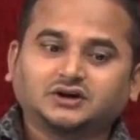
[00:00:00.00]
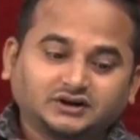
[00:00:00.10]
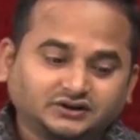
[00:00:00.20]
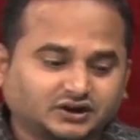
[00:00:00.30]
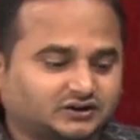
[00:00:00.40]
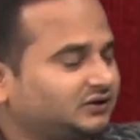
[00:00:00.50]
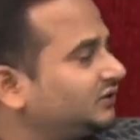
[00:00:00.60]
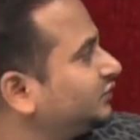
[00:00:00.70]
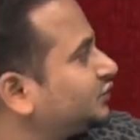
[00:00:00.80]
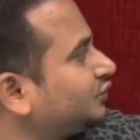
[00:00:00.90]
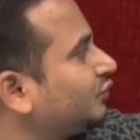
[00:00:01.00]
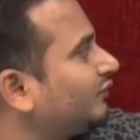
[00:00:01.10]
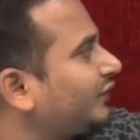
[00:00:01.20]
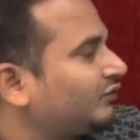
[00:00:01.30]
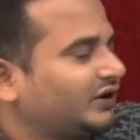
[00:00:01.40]
in that uh, we should go
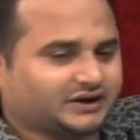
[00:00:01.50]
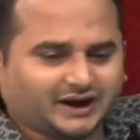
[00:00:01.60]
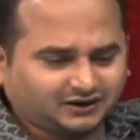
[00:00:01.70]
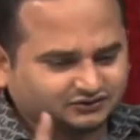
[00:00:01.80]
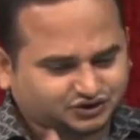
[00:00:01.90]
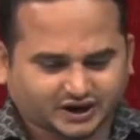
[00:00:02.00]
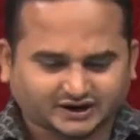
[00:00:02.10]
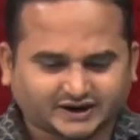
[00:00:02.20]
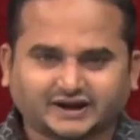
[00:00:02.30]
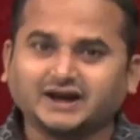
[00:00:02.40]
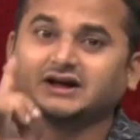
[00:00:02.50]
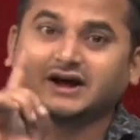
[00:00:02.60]
for what here jagged array